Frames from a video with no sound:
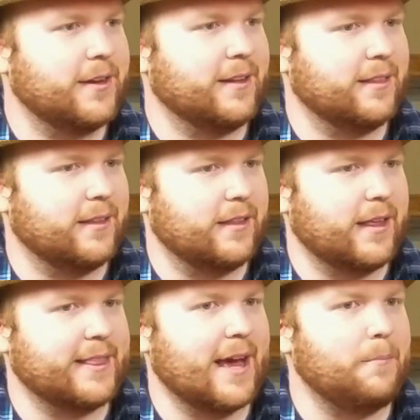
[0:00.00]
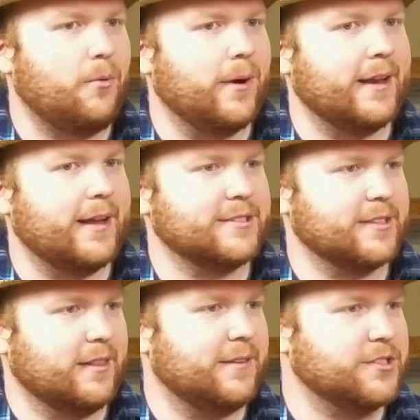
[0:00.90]
You know that it, at that point,
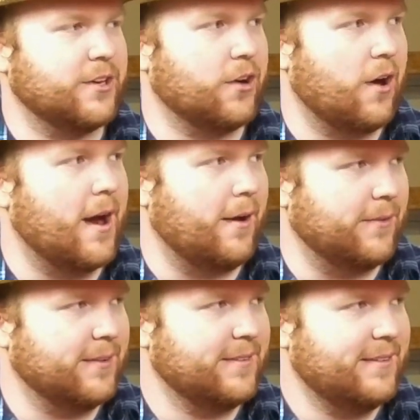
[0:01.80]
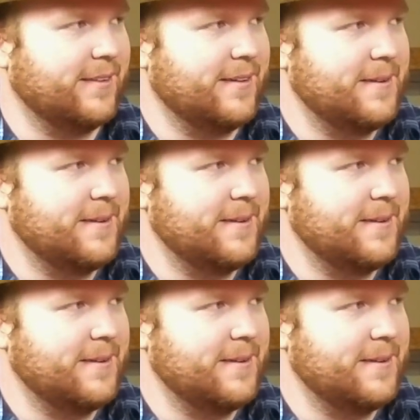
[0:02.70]
it lives underground.